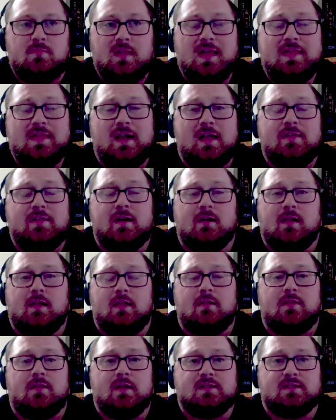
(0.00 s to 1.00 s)
And then I think a
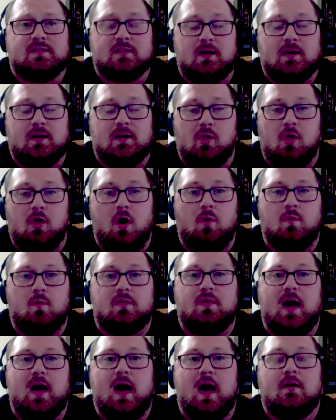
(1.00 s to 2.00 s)
lot of the things that come along
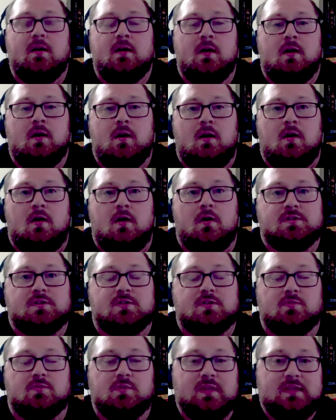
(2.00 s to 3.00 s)
with that are
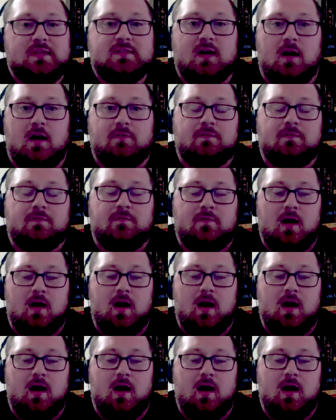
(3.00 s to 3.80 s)
also really tough.